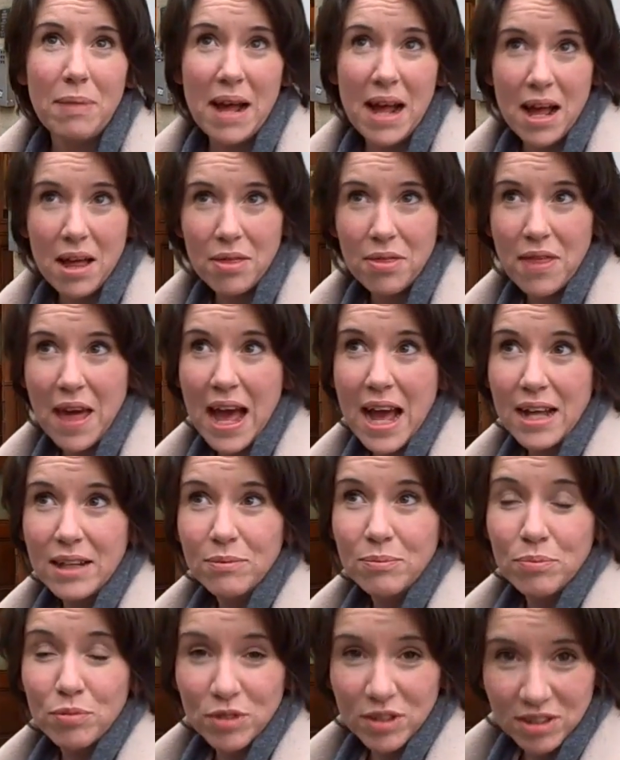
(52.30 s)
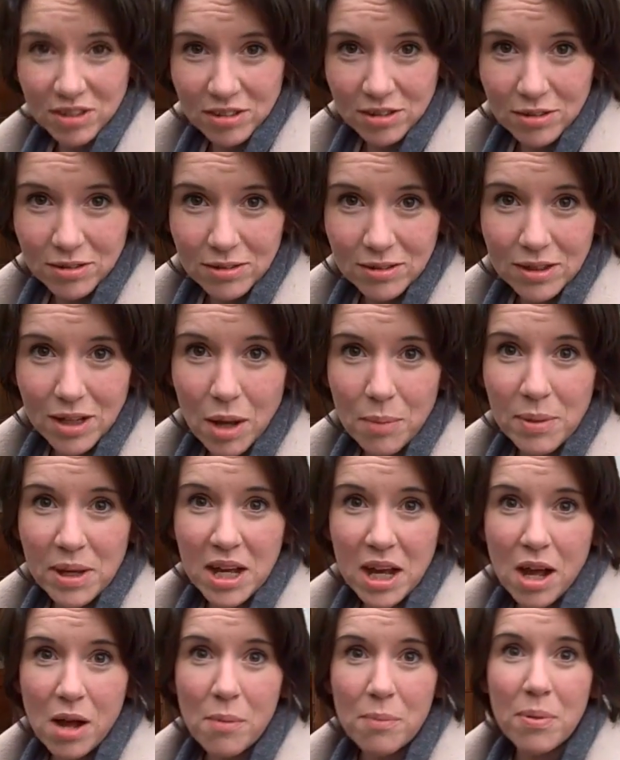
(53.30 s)
Bath and Bristol
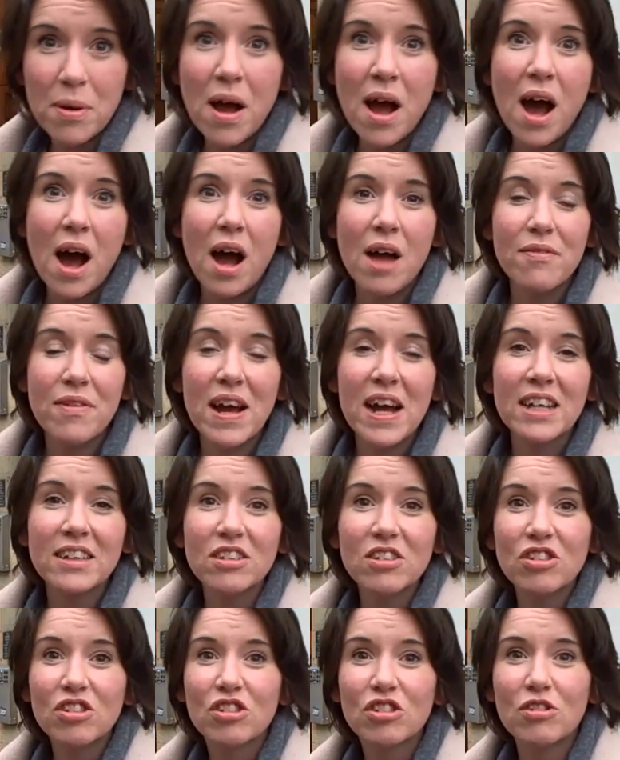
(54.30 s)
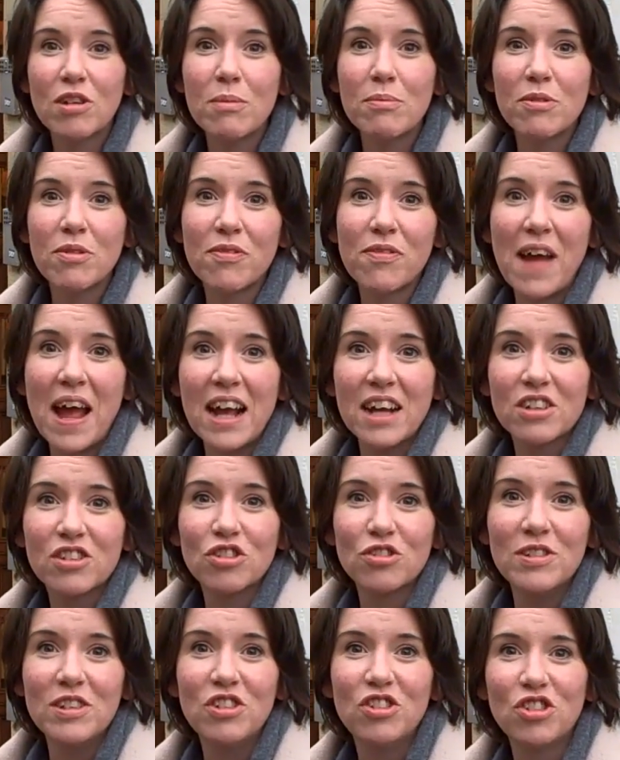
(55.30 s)
coming up. I've had a script
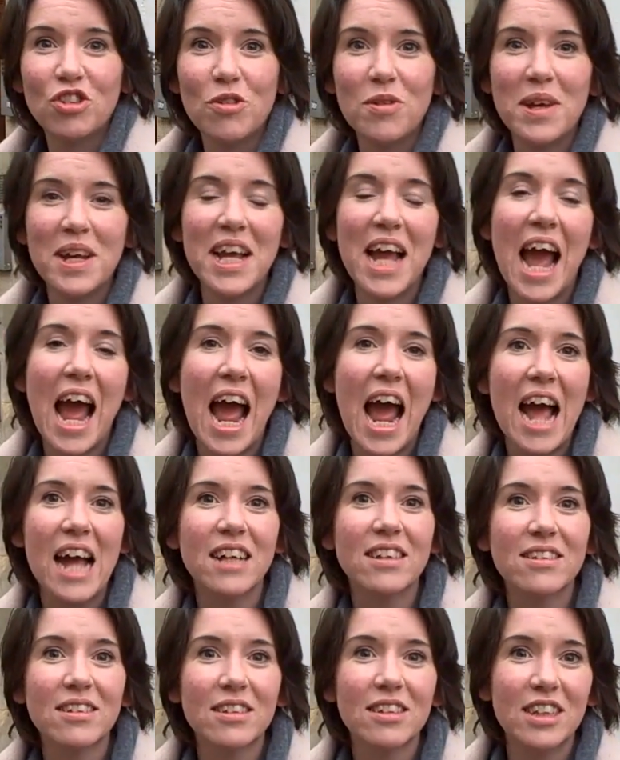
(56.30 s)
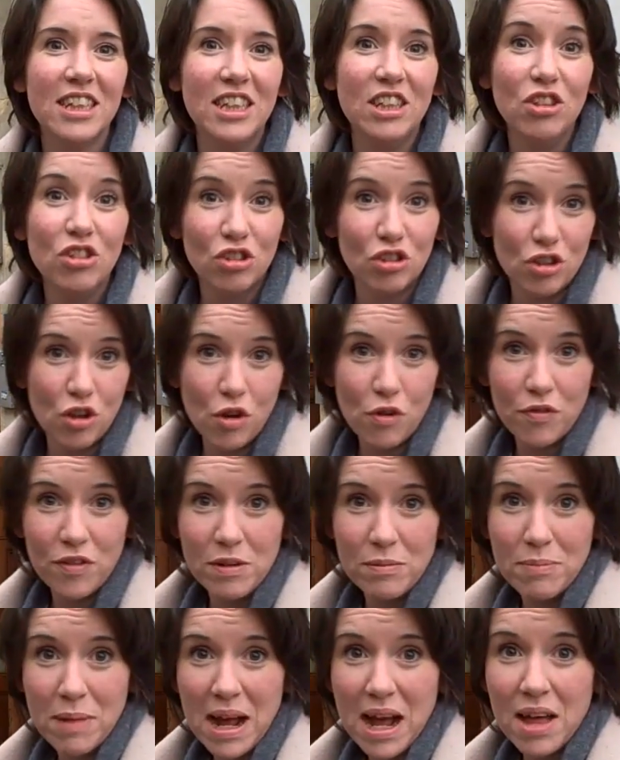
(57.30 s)
factory showing at the Euston
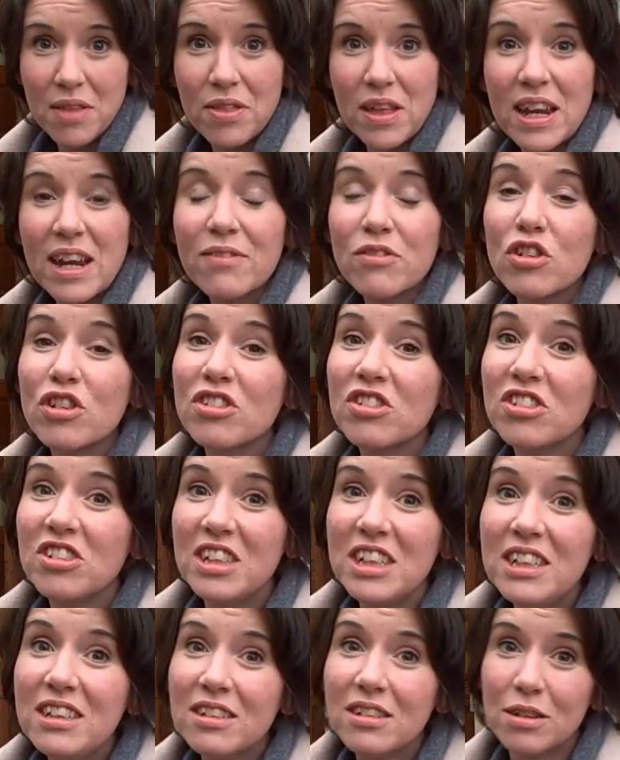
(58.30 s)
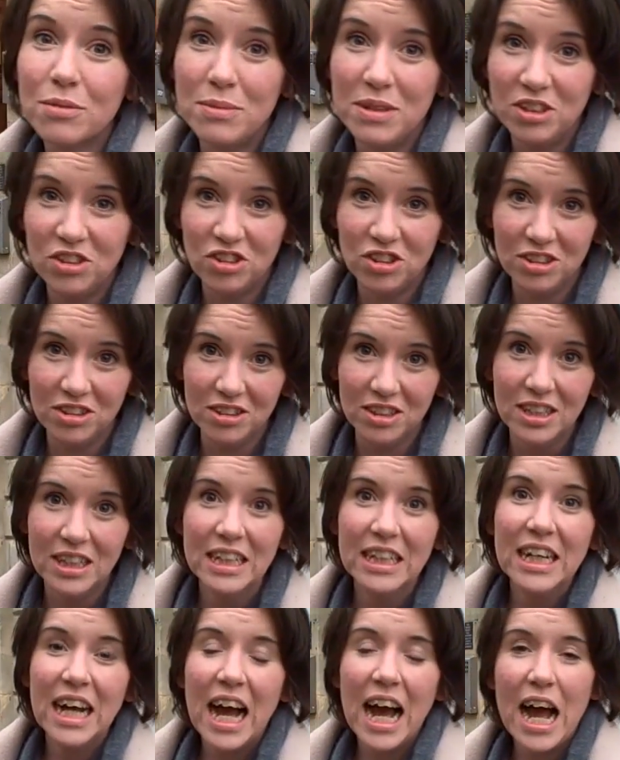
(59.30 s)
Off in Bath, and I've got a seed commission
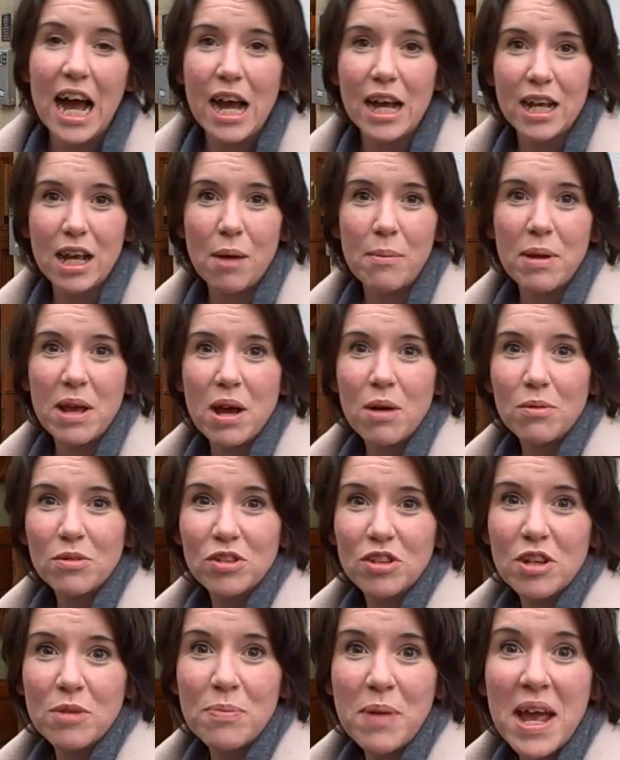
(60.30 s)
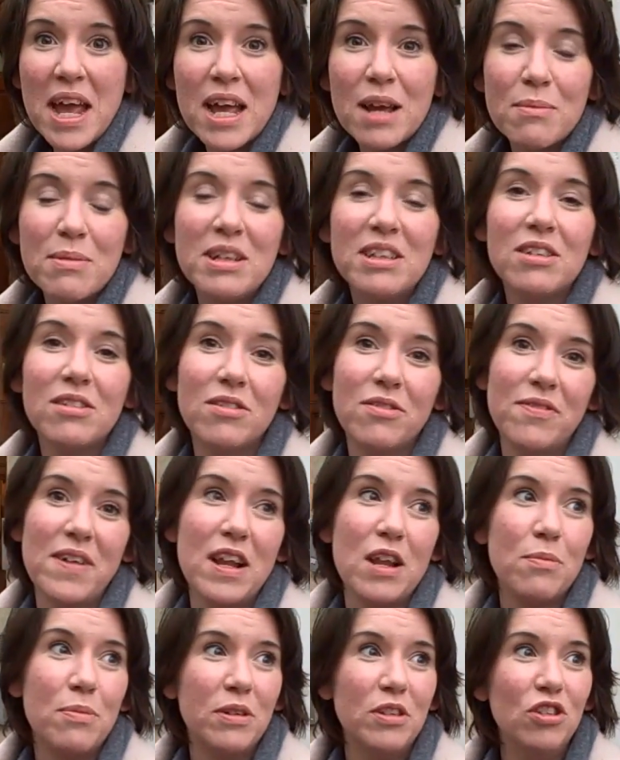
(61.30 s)
coming up. So they're paying me to
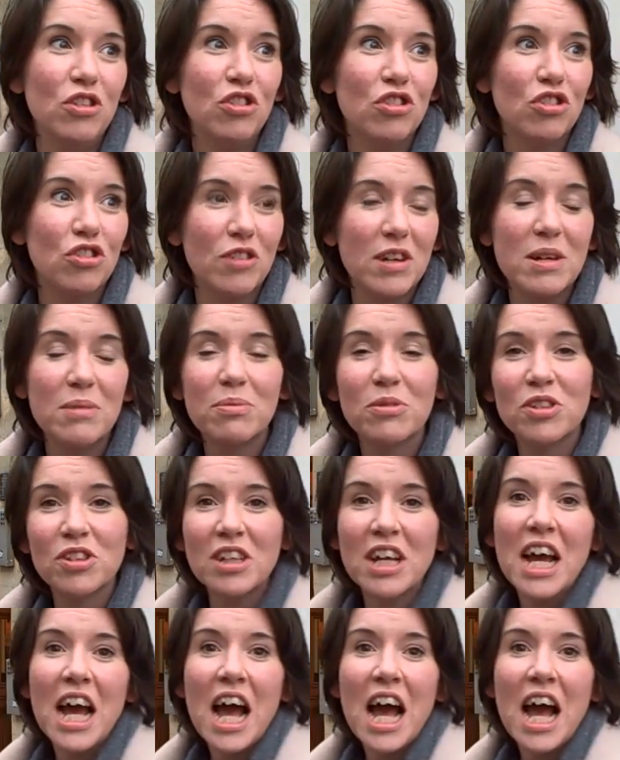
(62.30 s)
develop a new script,